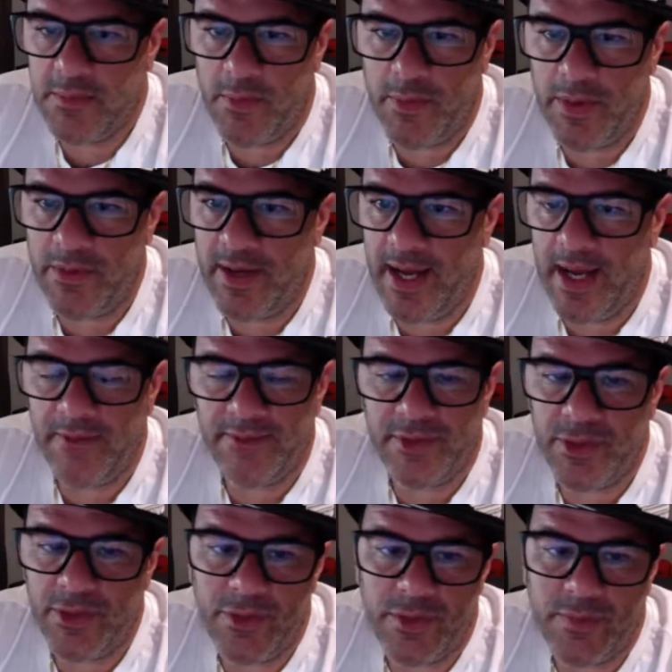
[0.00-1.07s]
But we don't have
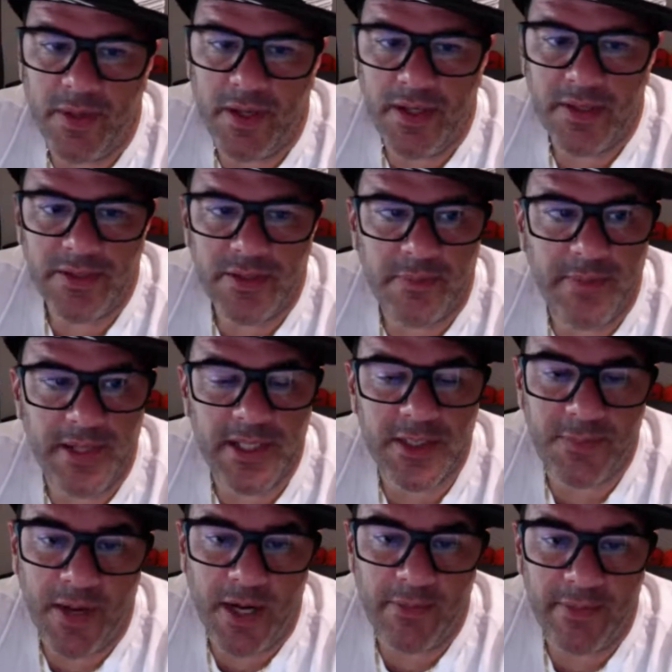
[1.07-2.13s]
huge birds. The
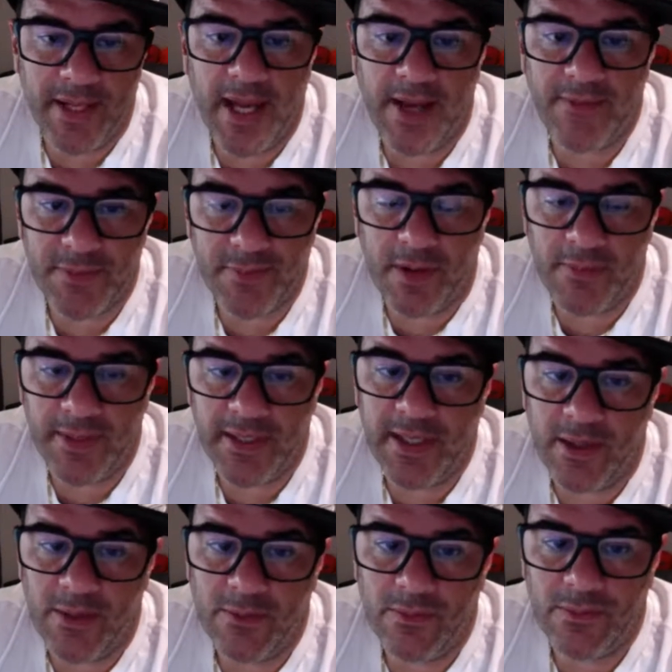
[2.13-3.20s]
biggest bird we have is probably the
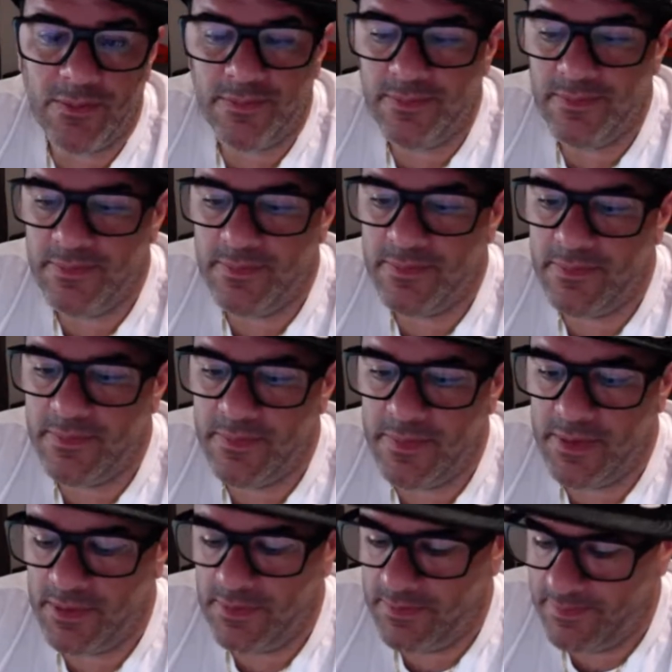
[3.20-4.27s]
owl.
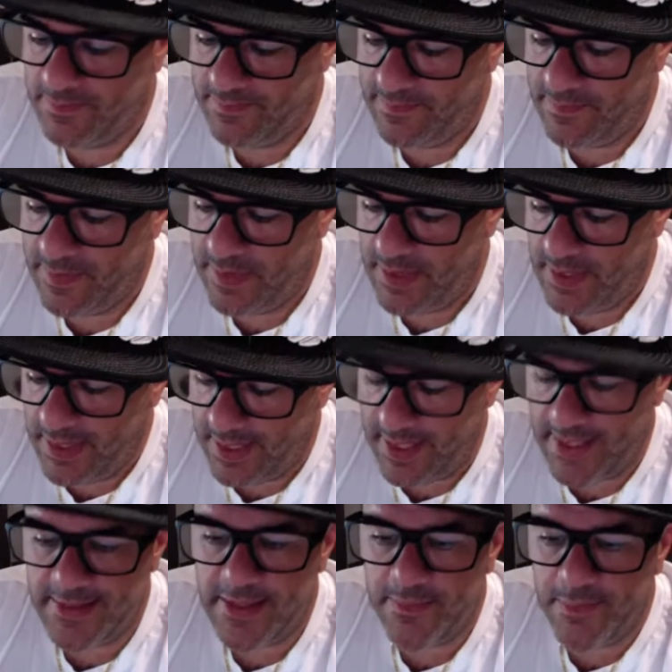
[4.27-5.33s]
Yeah.
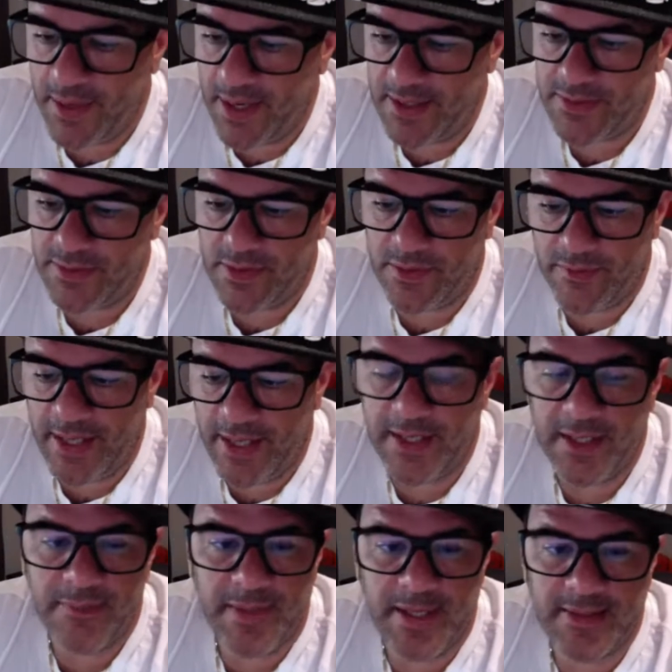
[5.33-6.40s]
And I see birds on a
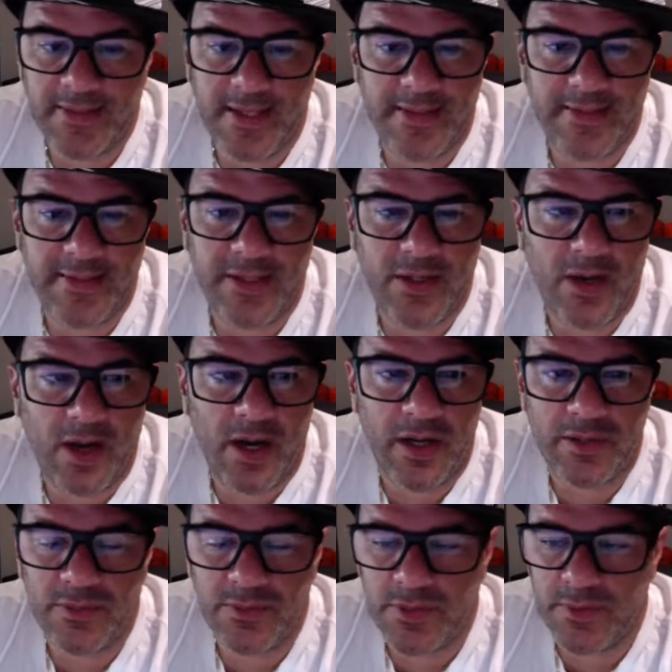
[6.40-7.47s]
regular basis. I see
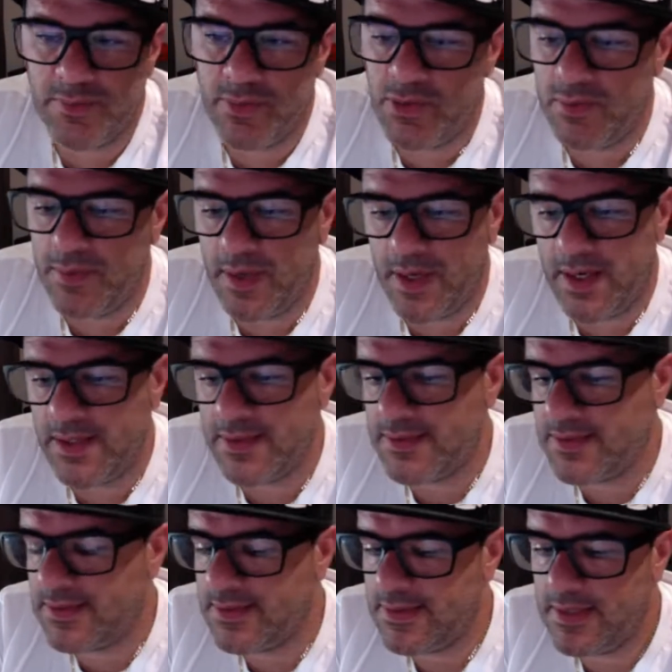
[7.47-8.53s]
cardinals,
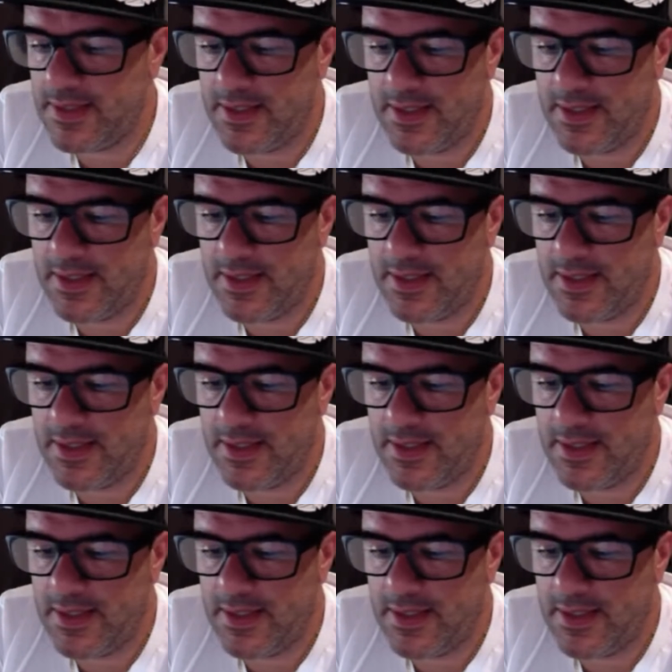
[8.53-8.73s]
bluebirds.